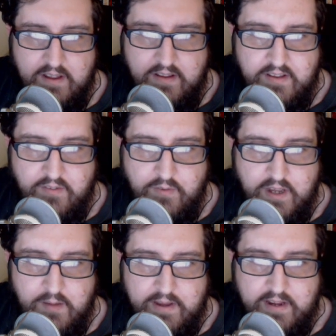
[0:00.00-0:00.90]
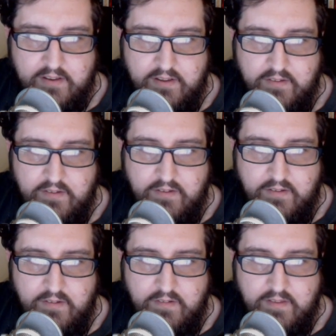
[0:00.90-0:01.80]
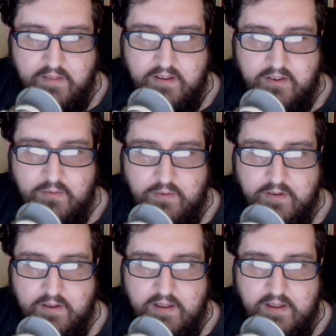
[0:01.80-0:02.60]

So if we go back to this one.